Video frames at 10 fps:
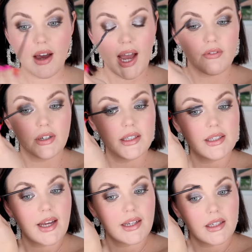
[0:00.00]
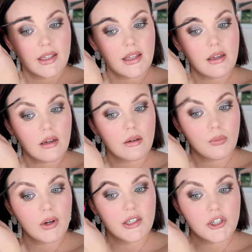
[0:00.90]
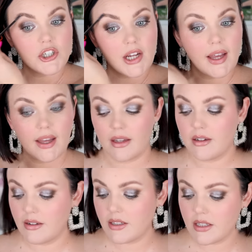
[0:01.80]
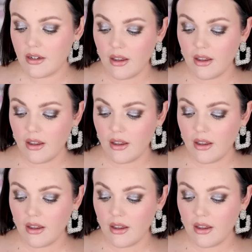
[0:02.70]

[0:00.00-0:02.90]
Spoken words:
I really like the brush and